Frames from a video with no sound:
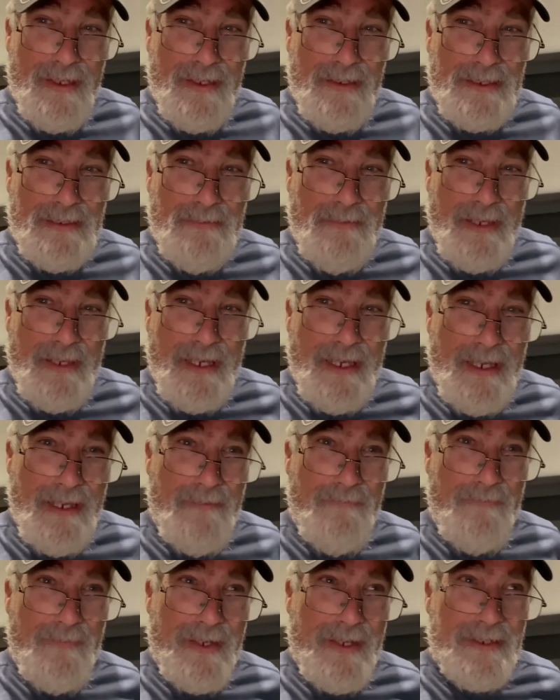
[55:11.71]

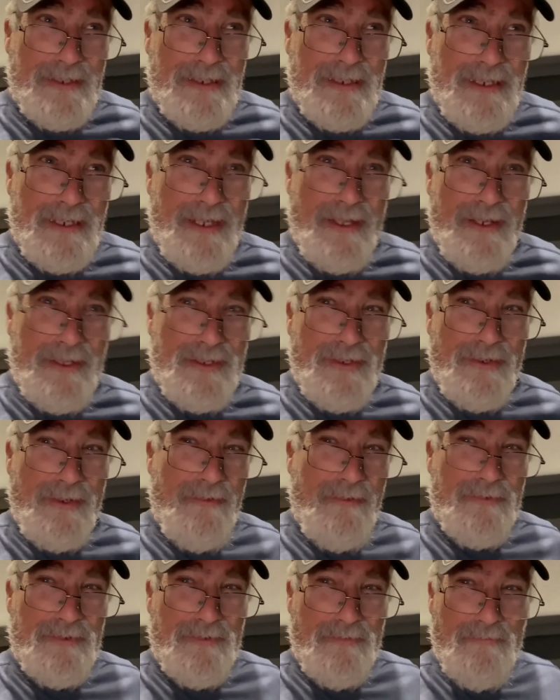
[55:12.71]
Japan because to tell you the truth,
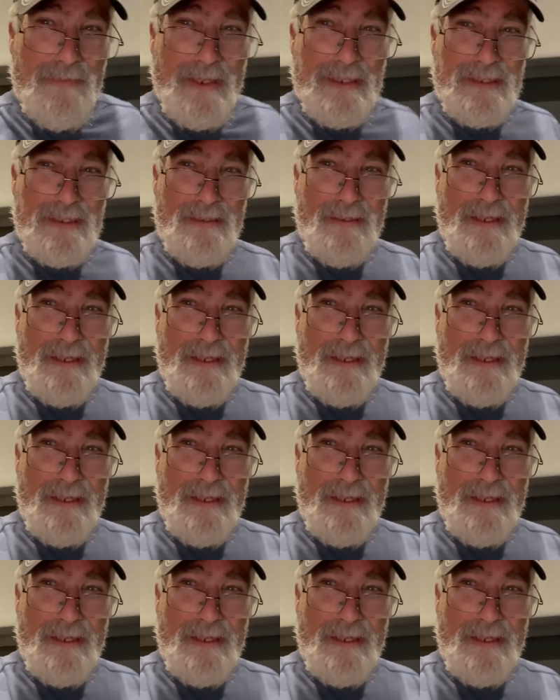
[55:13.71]
it was my